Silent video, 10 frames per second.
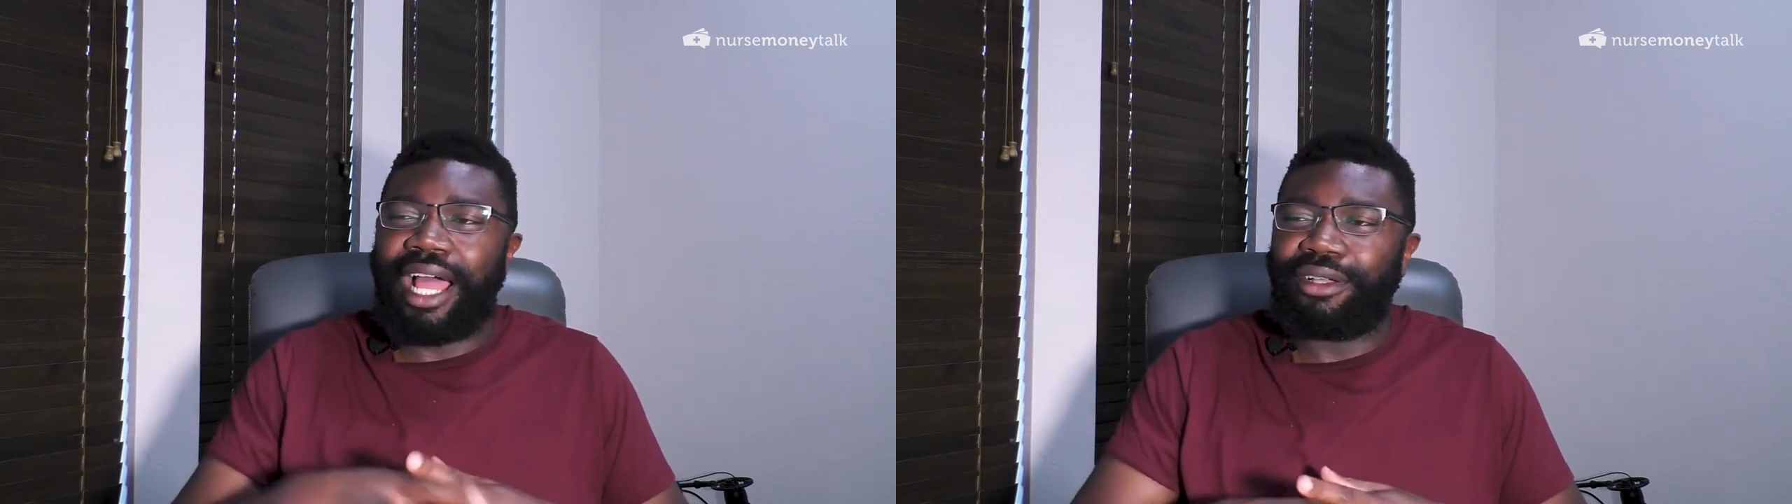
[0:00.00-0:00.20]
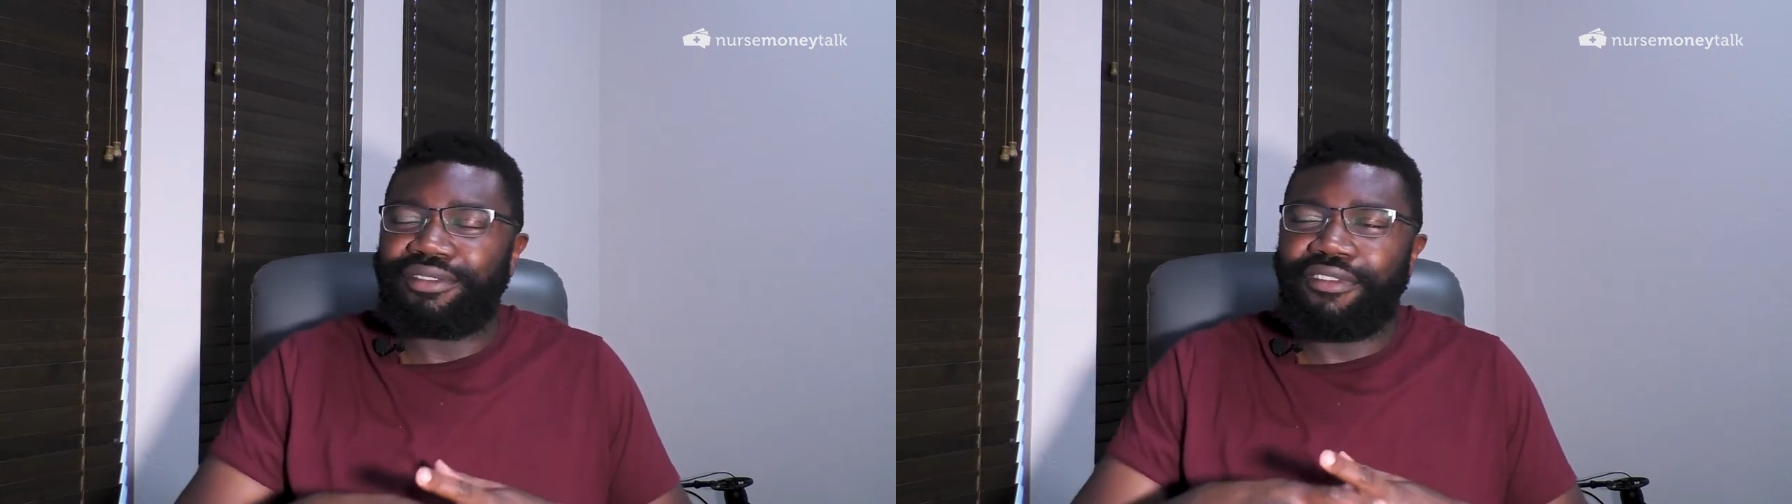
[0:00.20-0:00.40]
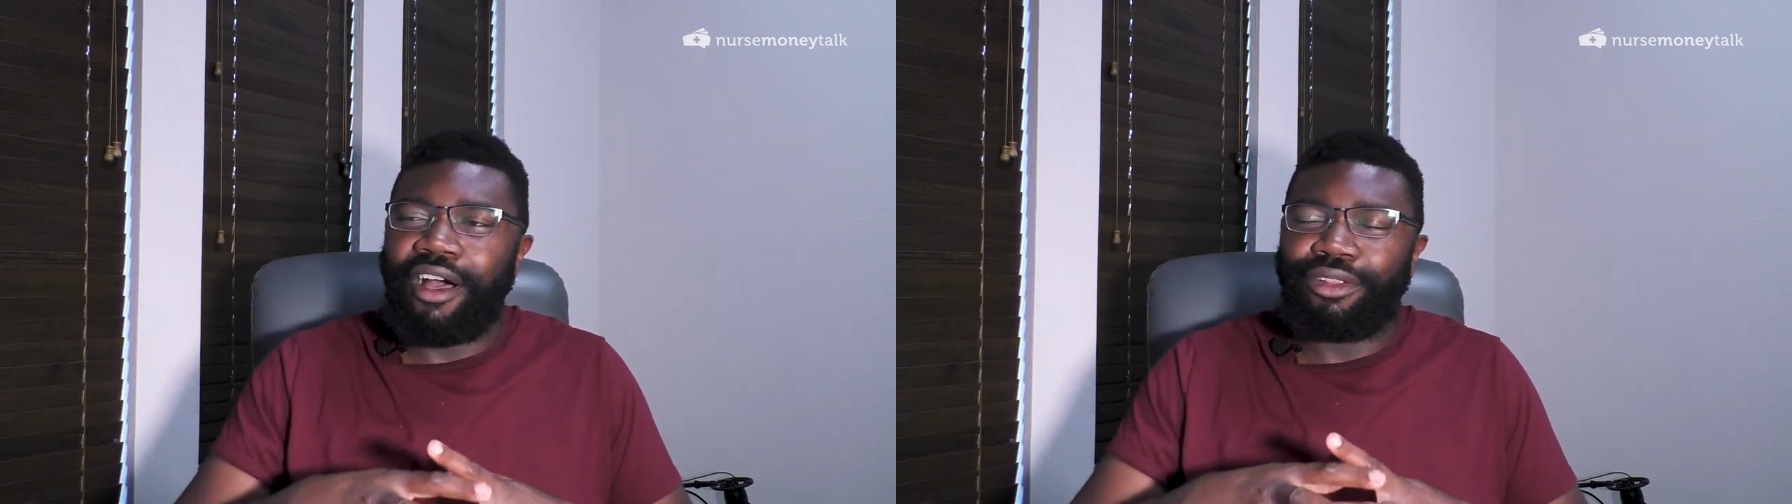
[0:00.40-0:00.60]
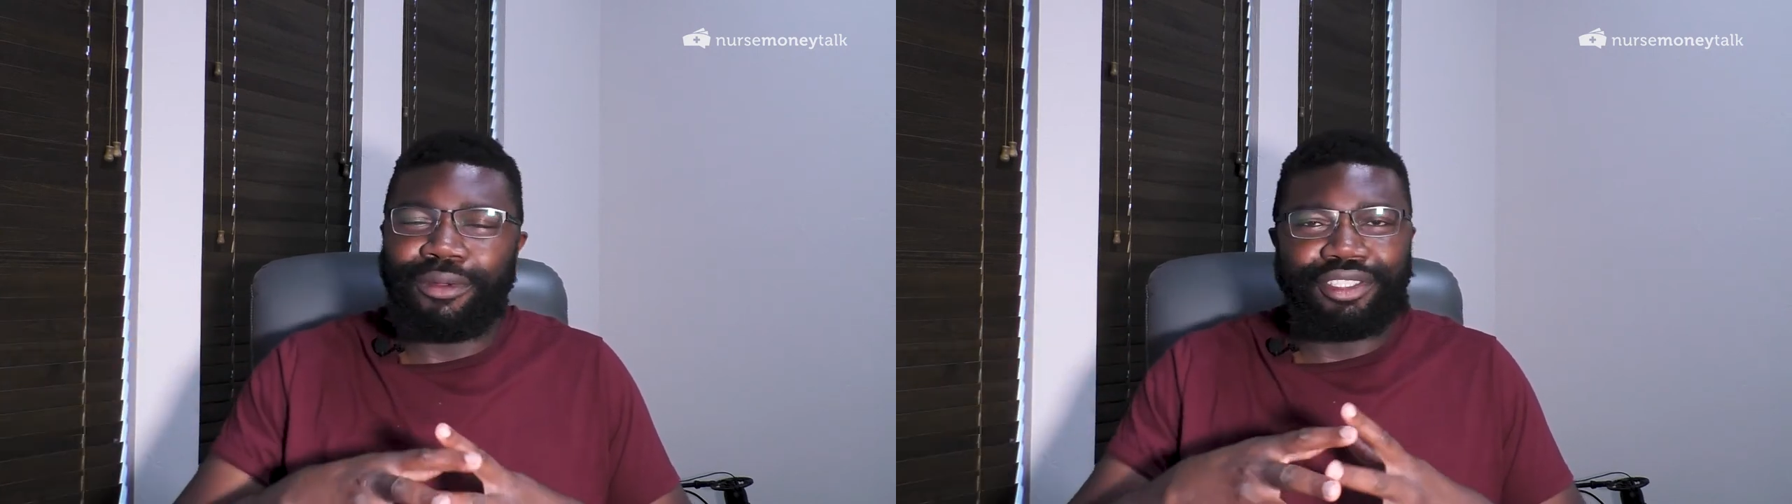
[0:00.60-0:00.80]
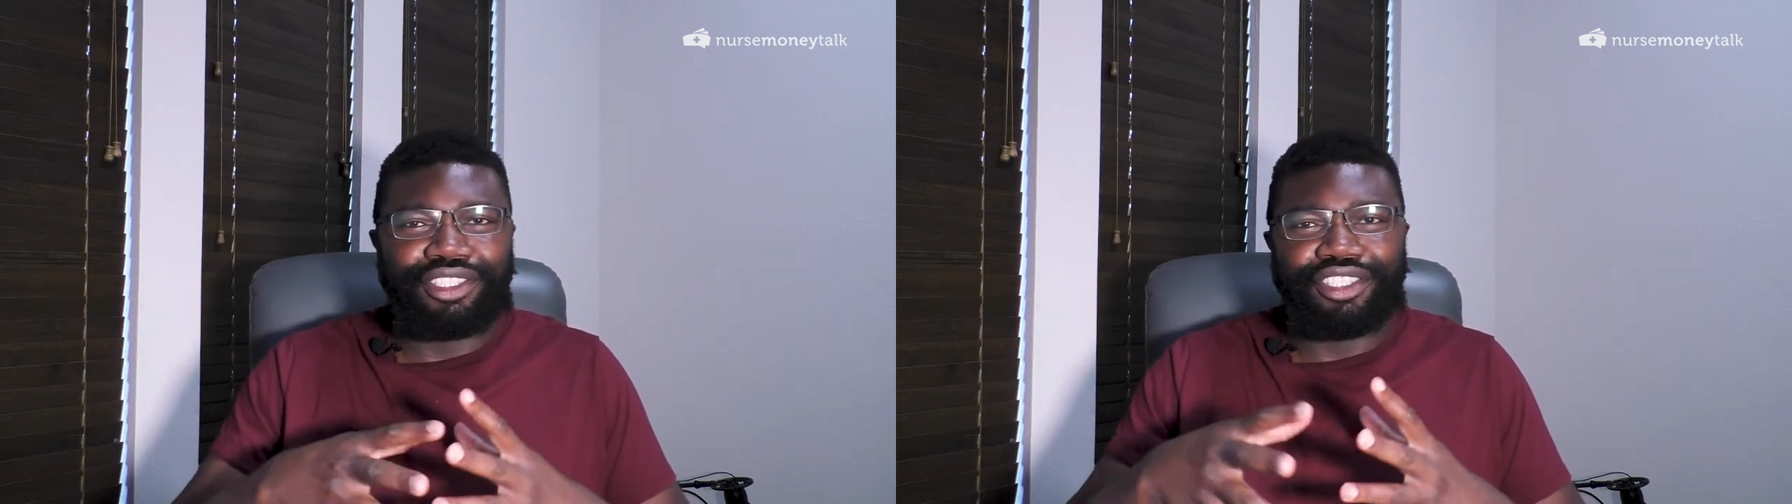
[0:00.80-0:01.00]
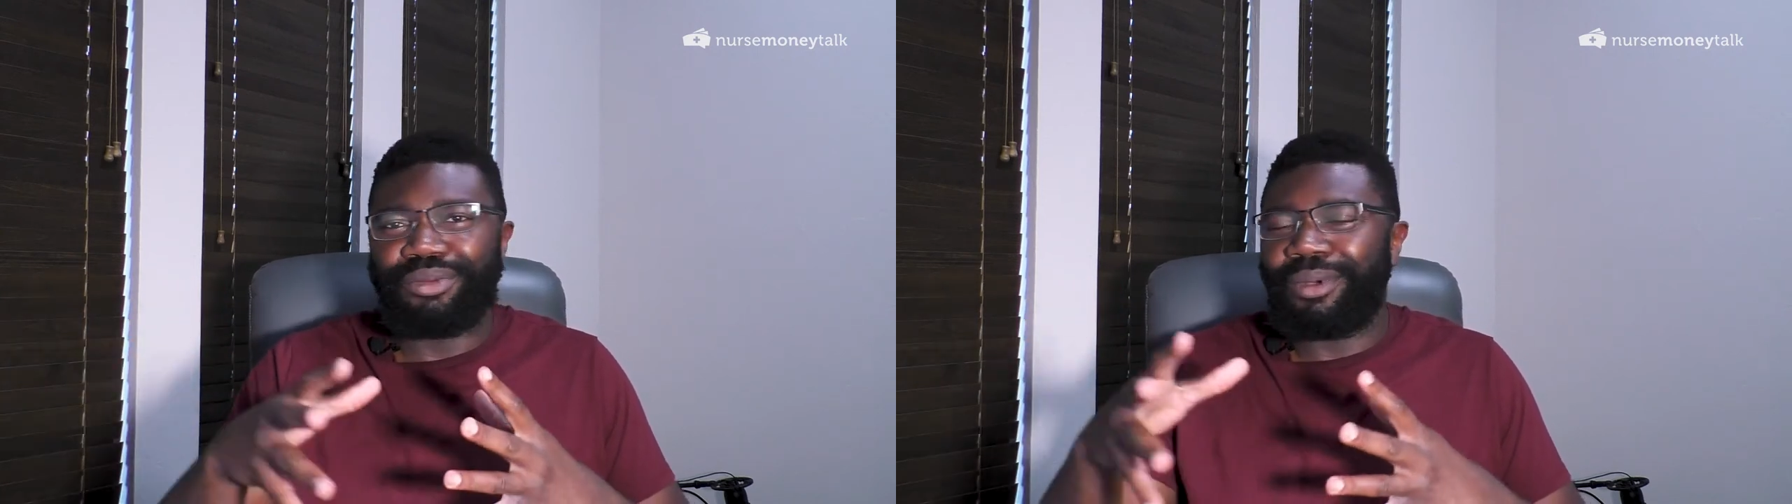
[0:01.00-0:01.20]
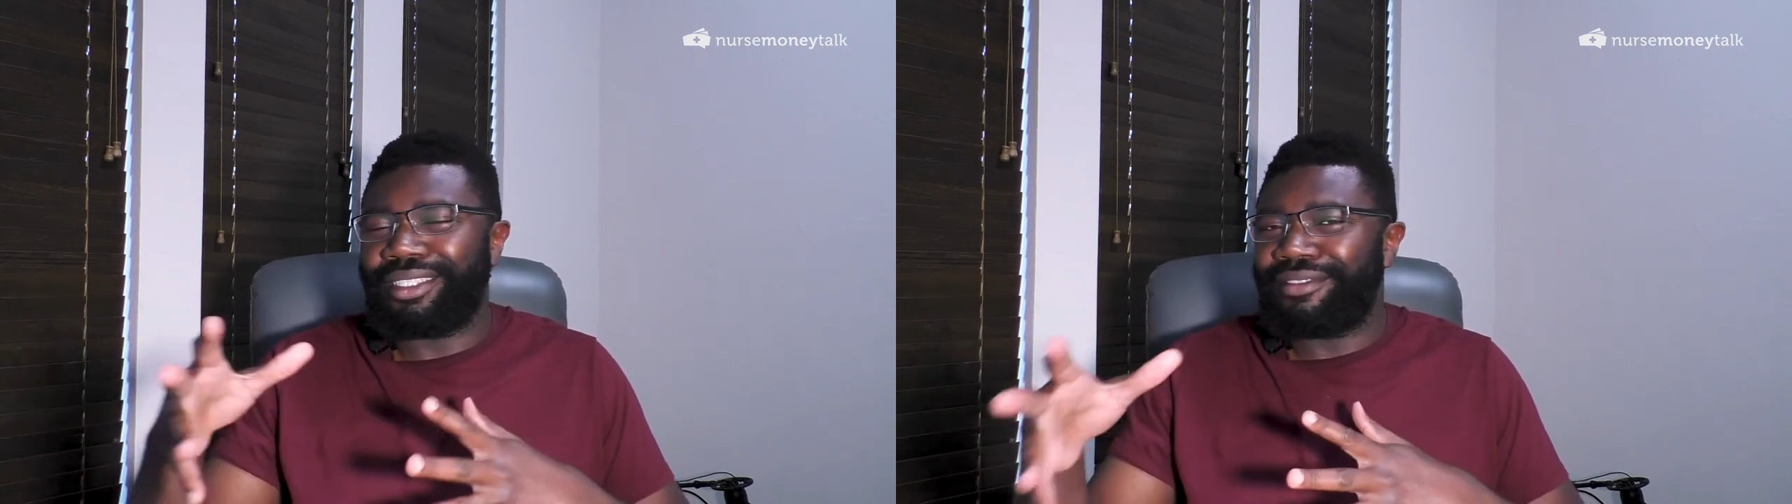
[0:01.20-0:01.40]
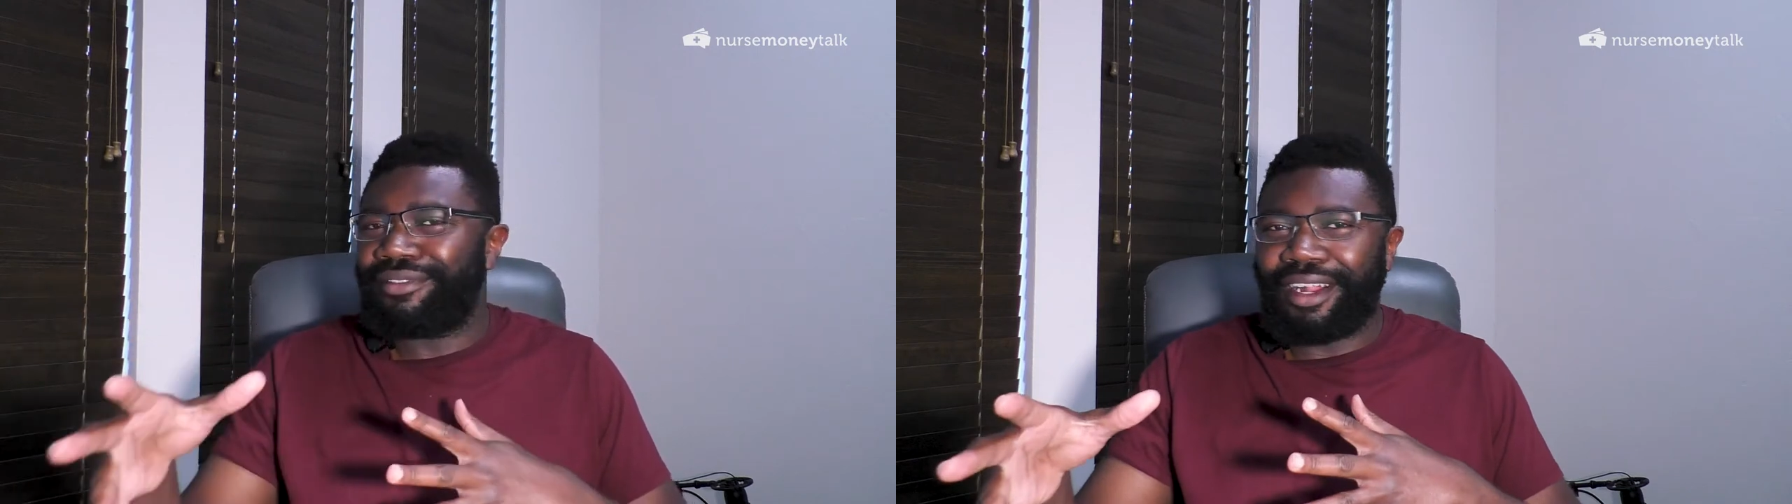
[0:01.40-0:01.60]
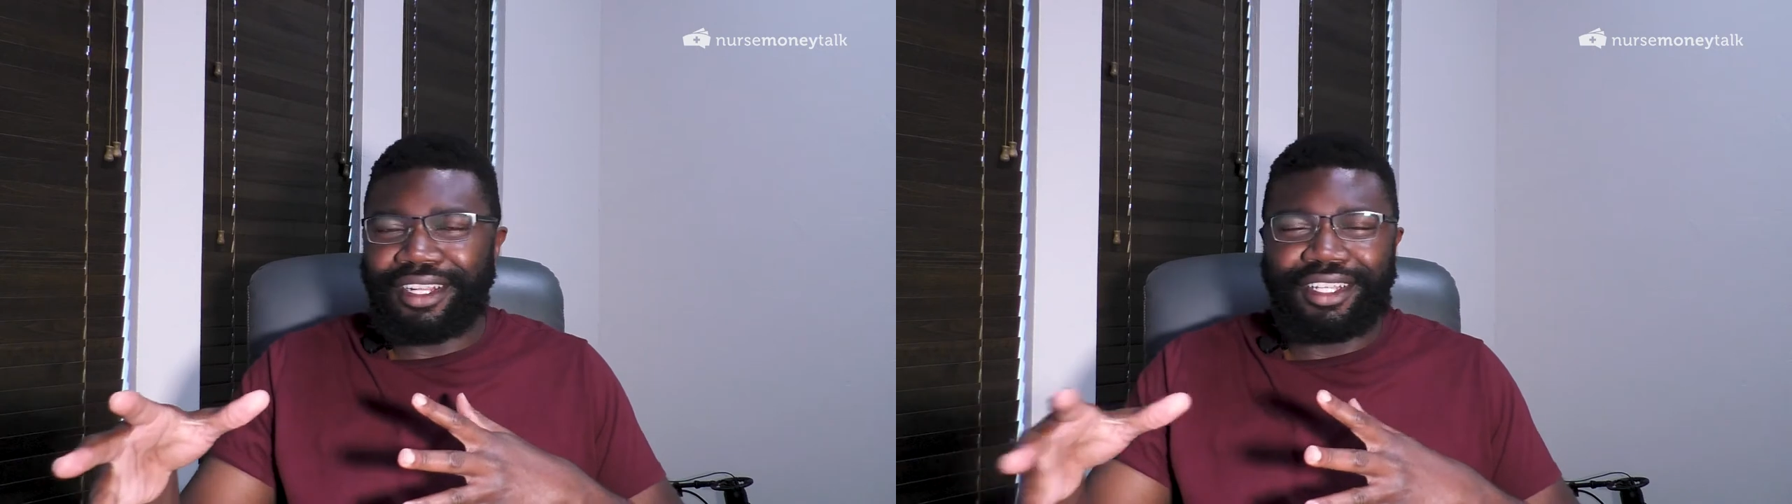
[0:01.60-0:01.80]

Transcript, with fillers: I was following just wasn't very